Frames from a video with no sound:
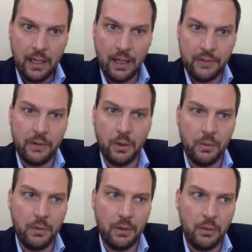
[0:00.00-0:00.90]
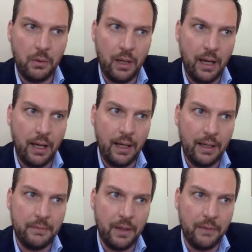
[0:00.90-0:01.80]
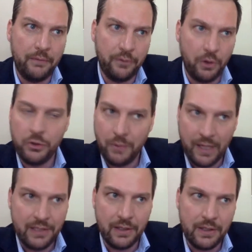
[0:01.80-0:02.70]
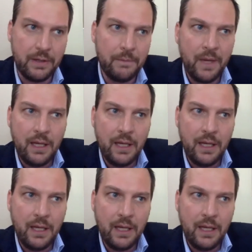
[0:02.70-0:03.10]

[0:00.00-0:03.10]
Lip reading: And so for those reasons,